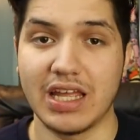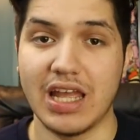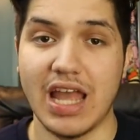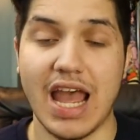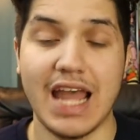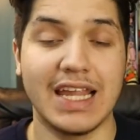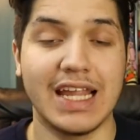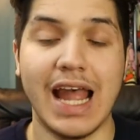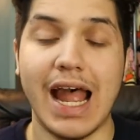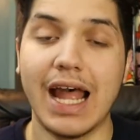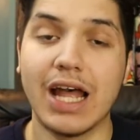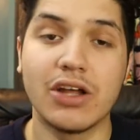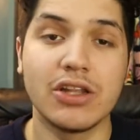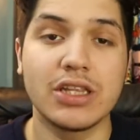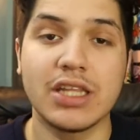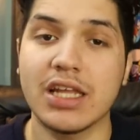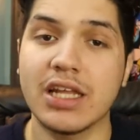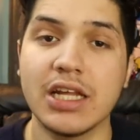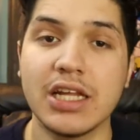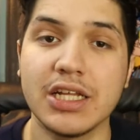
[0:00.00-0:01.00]
And I don't
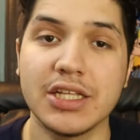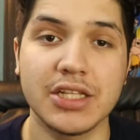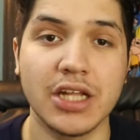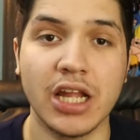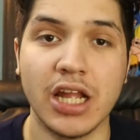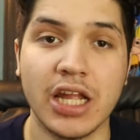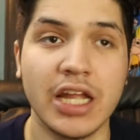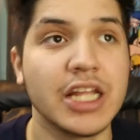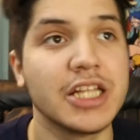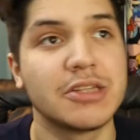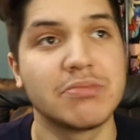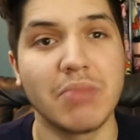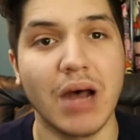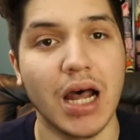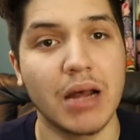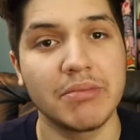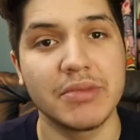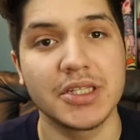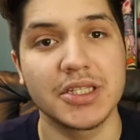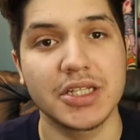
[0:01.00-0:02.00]
think he's his
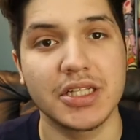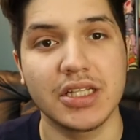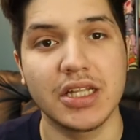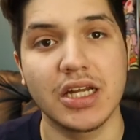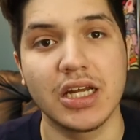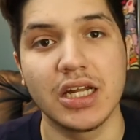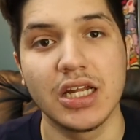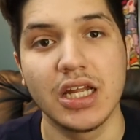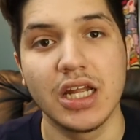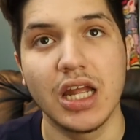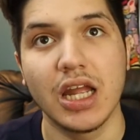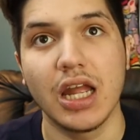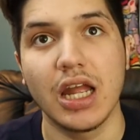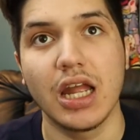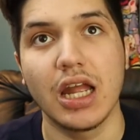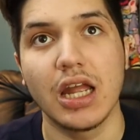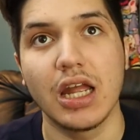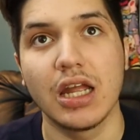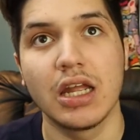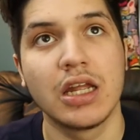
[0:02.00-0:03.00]
mom is gonna
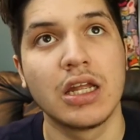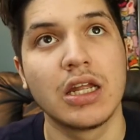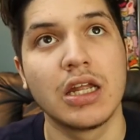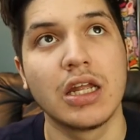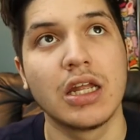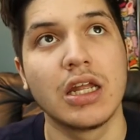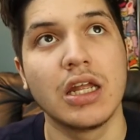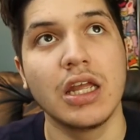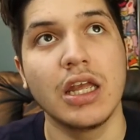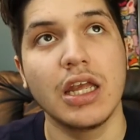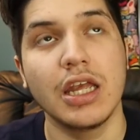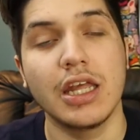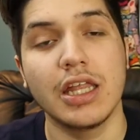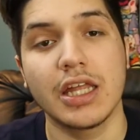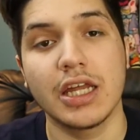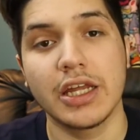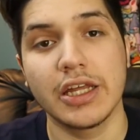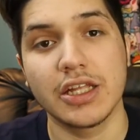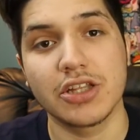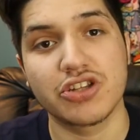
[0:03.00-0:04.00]

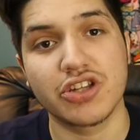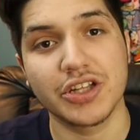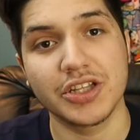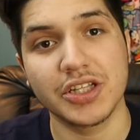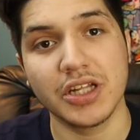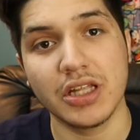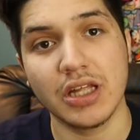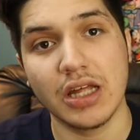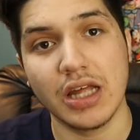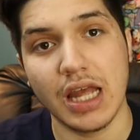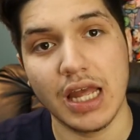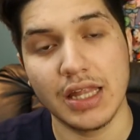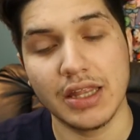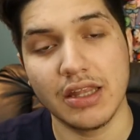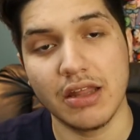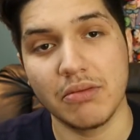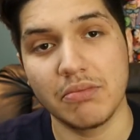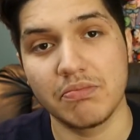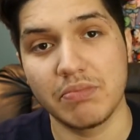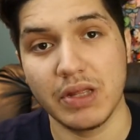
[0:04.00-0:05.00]
either he she's gonna
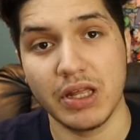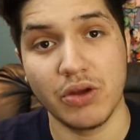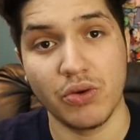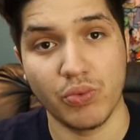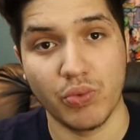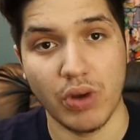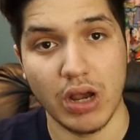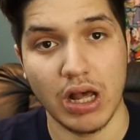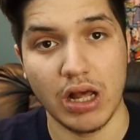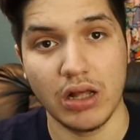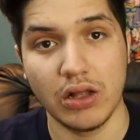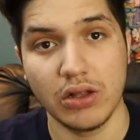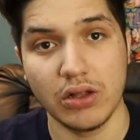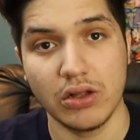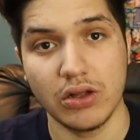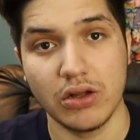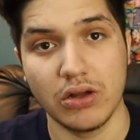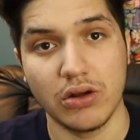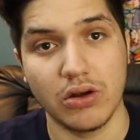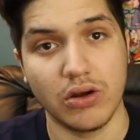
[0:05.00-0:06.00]
end up being well,
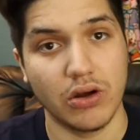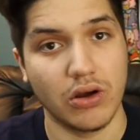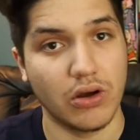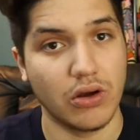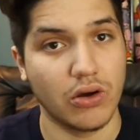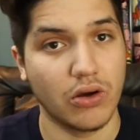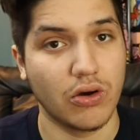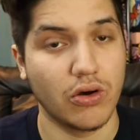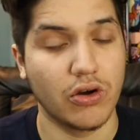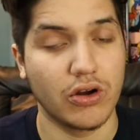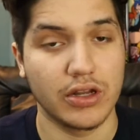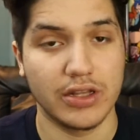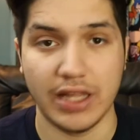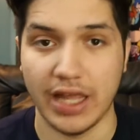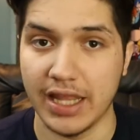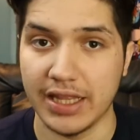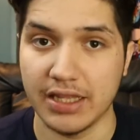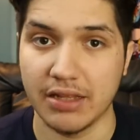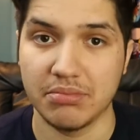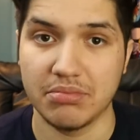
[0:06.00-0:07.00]
or
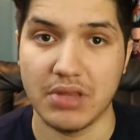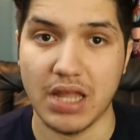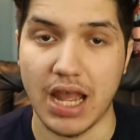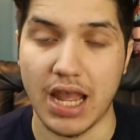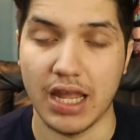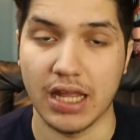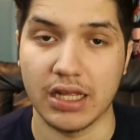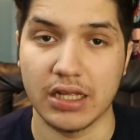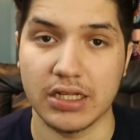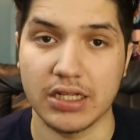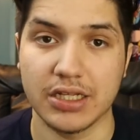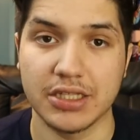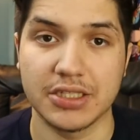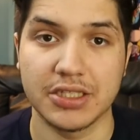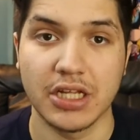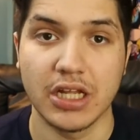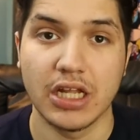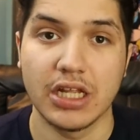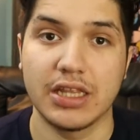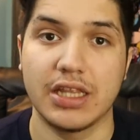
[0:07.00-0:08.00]
end up dying, because
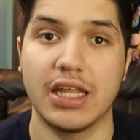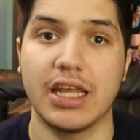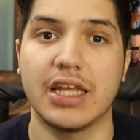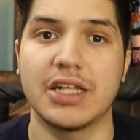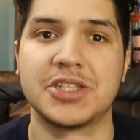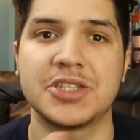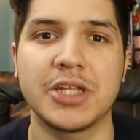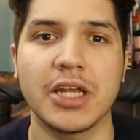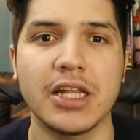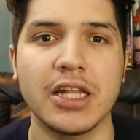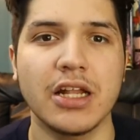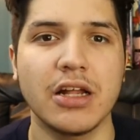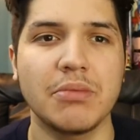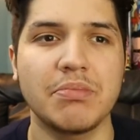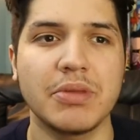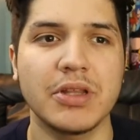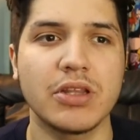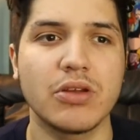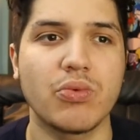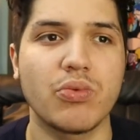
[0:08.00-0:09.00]
they set it
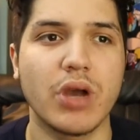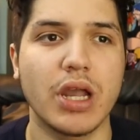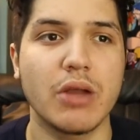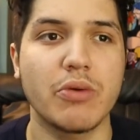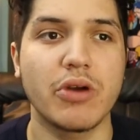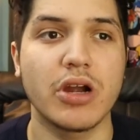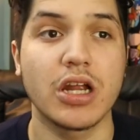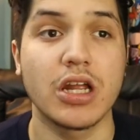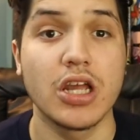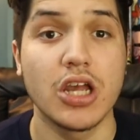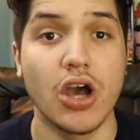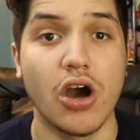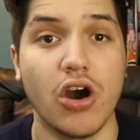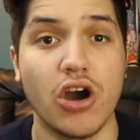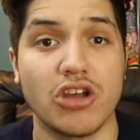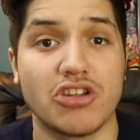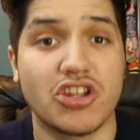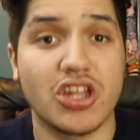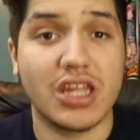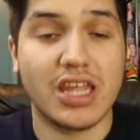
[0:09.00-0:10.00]
up in the way where,
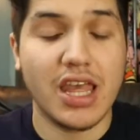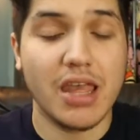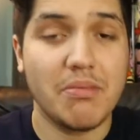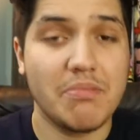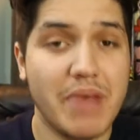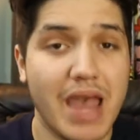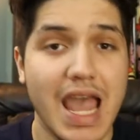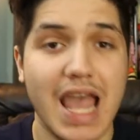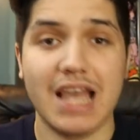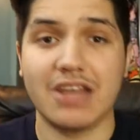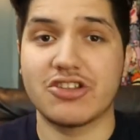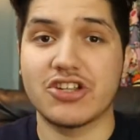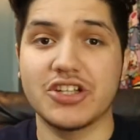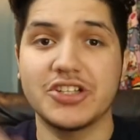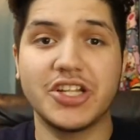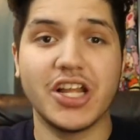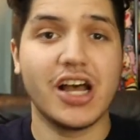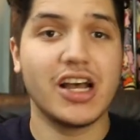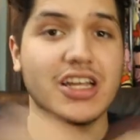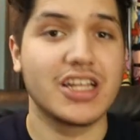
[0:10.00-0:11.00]
oh, she came back,
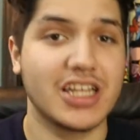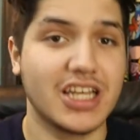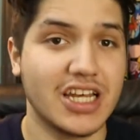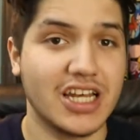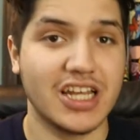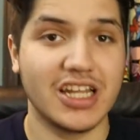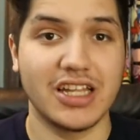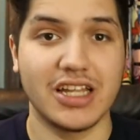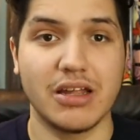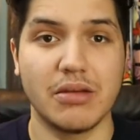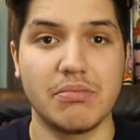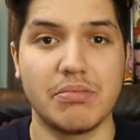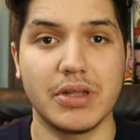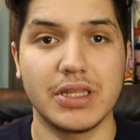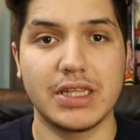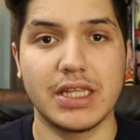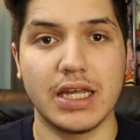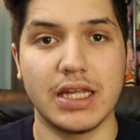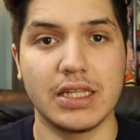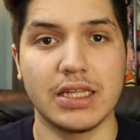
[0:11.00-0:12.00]
she's all good,
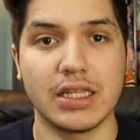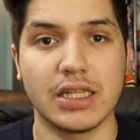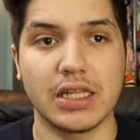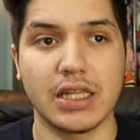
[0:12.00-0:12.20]
but then